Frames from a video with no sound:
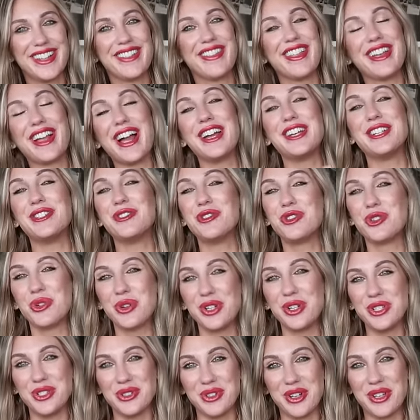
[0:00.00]
Like I
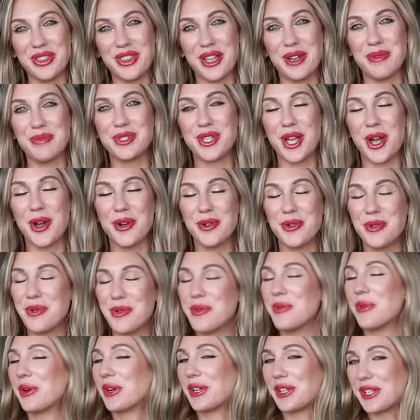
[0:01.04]
enjoy doing them, so
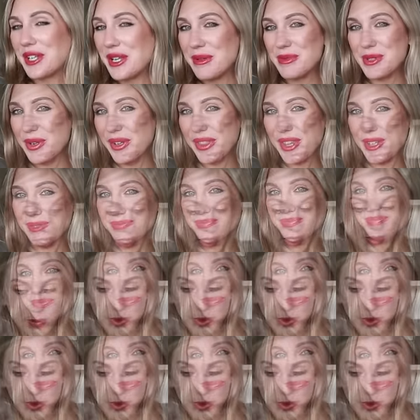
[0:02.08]
we're gonna keep doing them.